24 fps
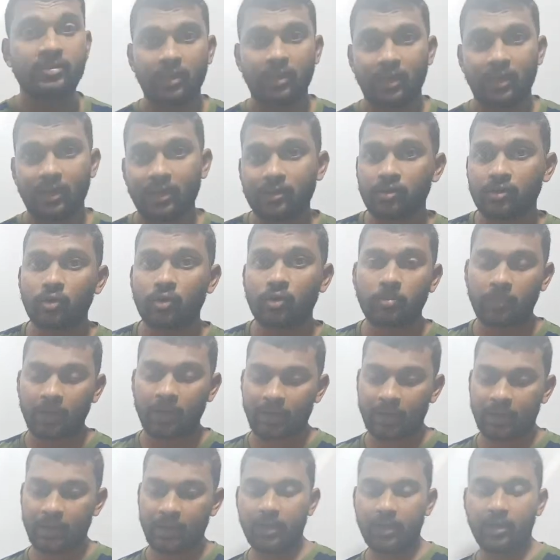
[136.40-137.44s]

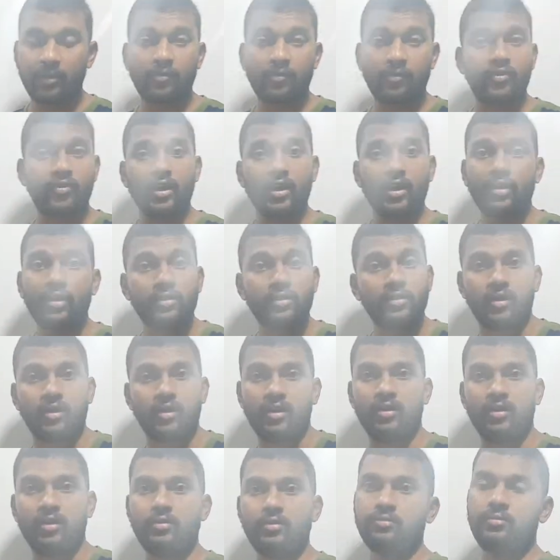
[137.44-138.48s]
electromagnetic field
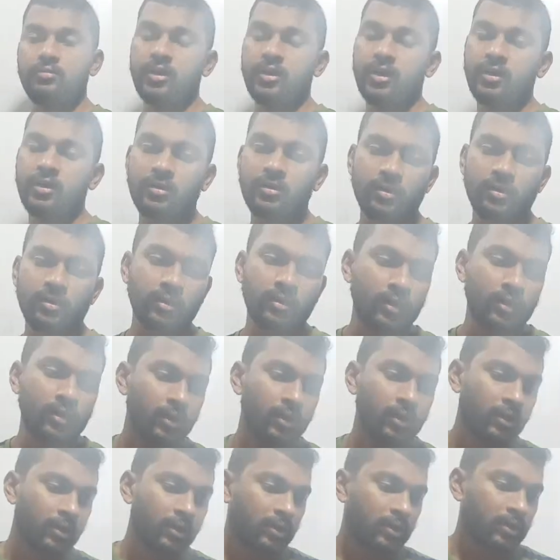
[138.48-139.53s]
theory, right?
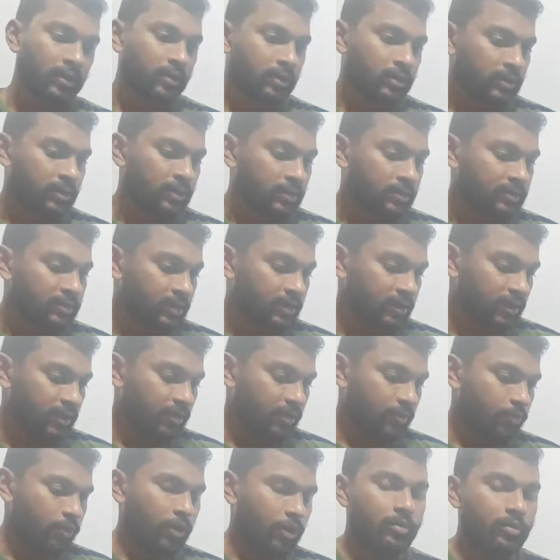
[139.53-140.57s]
See, the
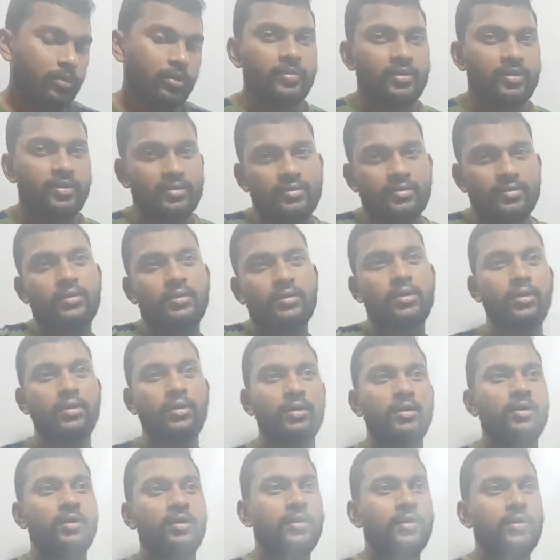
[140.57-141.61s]
problem is,
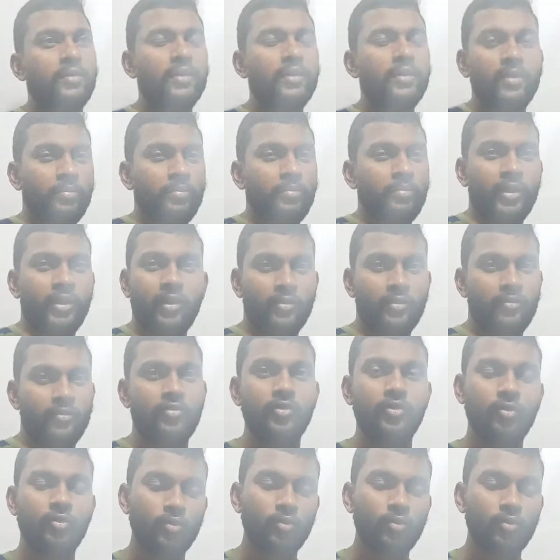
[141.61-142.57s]
many of you,